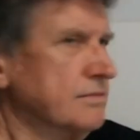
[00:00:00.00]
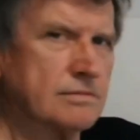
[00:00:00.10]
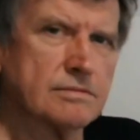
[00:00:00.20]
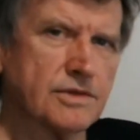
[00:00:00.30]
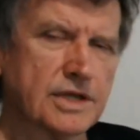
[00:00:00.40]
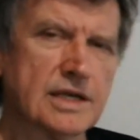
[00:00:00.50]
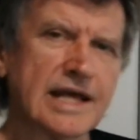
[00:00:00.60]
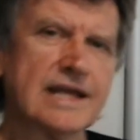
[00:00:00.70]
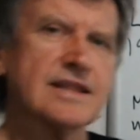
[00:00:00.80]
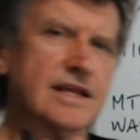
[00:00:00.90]

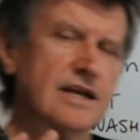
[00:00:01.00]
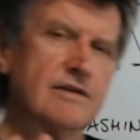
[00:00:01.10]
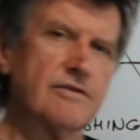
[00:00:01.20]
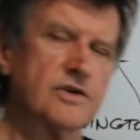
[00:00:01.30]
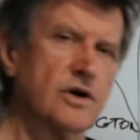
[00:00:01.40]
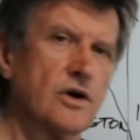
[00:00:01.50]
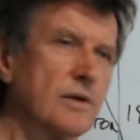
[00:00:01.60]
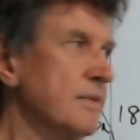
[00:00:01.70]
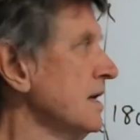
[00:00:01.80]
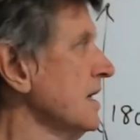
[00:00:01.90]
lengthening of the
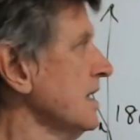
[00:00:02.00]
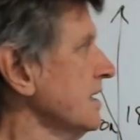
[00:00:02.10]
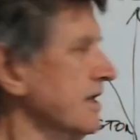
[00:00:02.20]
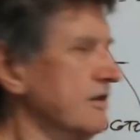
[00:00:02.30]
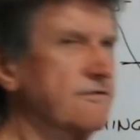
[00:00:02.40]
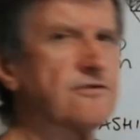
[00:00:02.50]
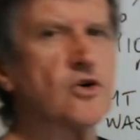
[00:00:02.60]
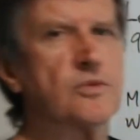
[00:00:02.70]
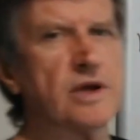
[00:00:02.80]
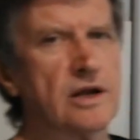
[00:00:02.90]
time. Now the
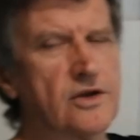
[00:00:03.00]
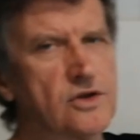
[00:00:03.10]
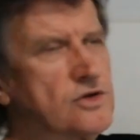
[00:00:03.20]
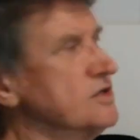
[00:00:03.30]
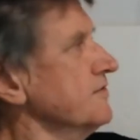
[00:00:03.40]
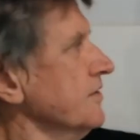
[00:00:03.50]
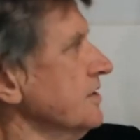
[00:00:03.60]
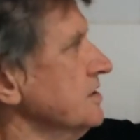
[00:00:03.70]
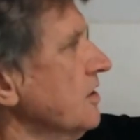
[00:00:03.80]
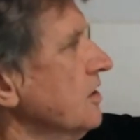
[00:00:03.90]
formula used for the
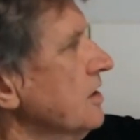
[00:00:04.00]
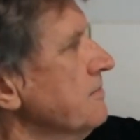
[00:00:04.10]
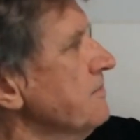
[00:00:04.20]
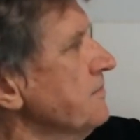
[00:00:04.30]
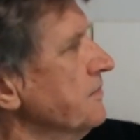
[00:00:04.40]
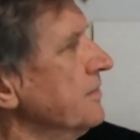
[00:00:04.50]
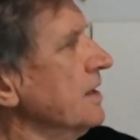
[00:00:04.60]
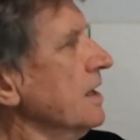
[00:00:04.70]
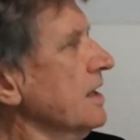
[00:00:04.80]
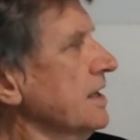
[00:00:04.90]
time
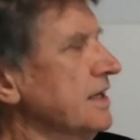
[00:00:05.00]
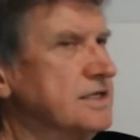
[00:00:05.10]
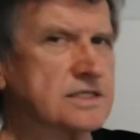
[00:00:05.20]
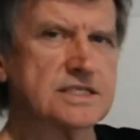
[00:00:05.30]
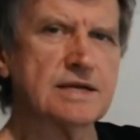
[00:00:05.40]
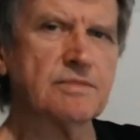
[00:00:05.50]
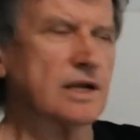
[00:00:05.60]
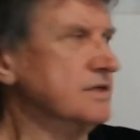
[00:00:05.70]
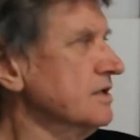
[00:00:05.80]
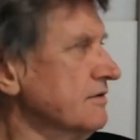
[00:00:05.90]
is similar
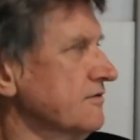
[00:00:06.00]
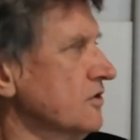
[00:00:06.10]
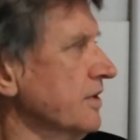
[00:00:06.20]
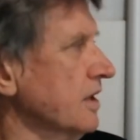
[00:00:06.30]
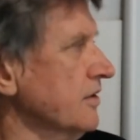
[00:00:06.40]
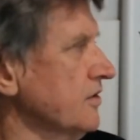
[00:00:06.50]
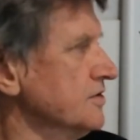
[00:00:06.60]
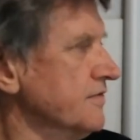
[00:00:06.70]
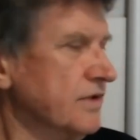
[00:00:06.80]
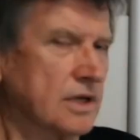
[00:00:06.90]
to the formula used
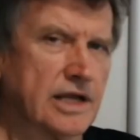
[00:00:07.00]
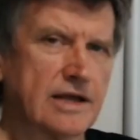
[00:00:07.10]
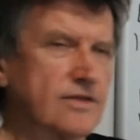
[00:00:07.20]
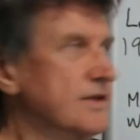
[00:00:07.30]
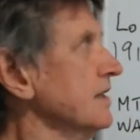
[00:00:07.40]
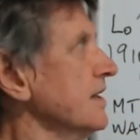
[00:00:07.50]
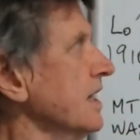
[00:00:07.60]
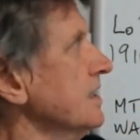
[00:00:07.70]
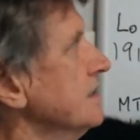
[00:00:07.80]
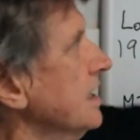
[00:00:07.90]
for the length, in that
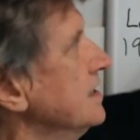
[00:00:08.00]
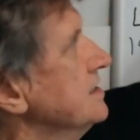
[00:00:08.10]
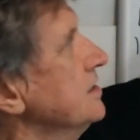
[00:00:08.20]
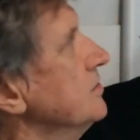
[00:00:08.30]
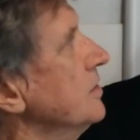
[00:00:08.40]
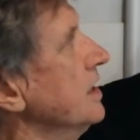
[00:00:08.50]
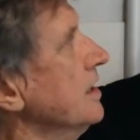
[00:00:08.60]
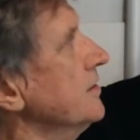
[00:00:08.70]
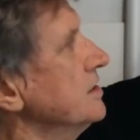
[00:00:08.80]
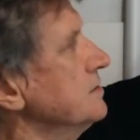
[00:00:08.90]
it takes into
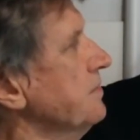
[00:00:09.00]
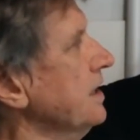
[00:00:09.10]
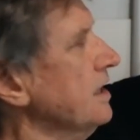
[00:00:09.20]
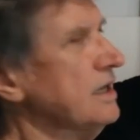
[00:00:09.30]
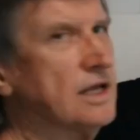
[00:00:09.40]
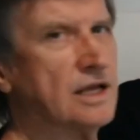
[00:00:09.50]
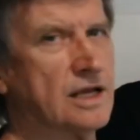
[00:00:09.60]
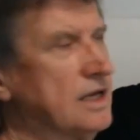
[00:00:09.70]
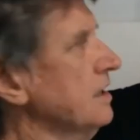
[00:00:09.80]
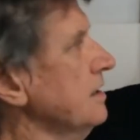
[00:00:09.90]
account the speed,
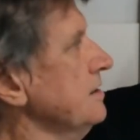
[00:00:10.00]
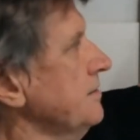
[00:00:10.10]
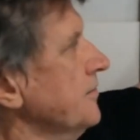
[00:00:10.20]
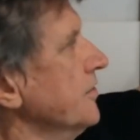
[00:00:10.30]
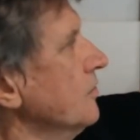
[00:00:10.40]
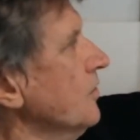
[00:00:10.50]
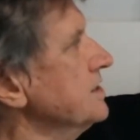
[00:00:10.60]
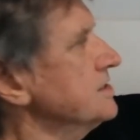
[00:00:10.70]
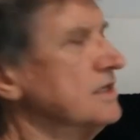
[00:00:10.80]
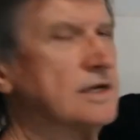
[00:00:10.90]
the
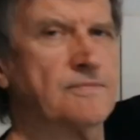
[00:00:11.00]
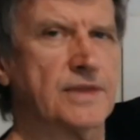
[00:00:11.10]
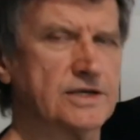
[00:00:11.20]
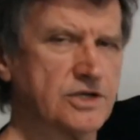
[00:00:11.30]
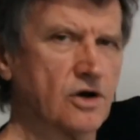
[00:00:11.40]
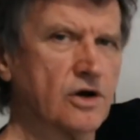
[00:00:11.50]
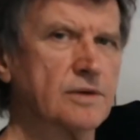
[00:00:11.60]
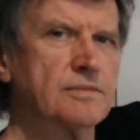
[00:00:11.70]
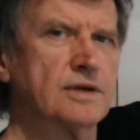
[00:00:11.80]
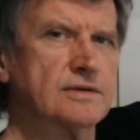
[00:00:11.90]
rest
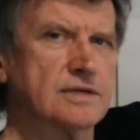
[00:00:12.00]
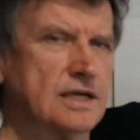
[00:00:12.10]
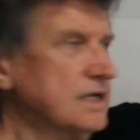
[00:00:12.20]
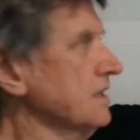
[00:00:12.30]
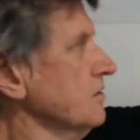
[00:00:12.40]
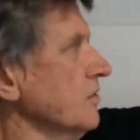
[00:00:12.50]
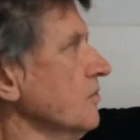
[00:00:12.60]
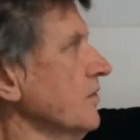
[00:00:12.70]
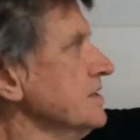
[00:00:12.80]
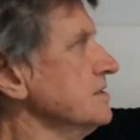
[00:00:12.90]
time, or the
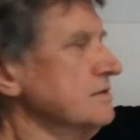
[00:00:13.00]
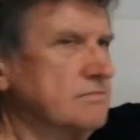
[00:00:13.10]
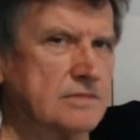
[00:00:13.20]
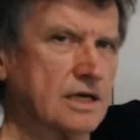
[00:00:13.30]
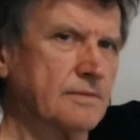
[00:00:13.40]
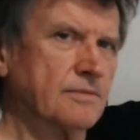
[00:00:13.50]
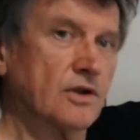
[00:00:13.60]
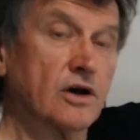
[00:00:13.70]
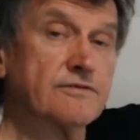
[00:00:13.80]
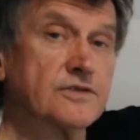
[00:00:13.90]
rest
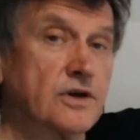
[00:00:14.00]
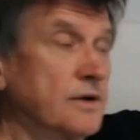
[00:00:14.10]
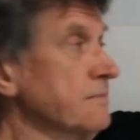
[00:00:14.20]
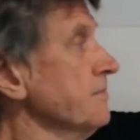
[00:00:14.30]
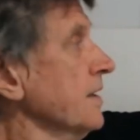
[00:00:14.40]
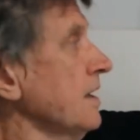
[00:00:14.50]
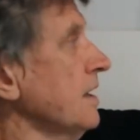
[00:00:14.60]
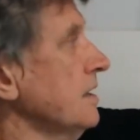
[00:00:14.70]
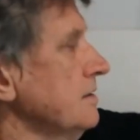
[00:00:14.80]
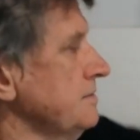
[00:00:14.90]
lifetime,
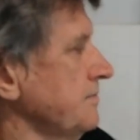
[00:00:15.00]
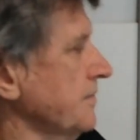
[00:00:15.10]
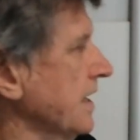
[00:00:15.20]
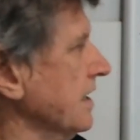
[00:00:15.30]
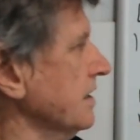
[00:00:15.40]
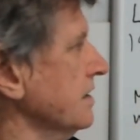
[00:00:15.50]
and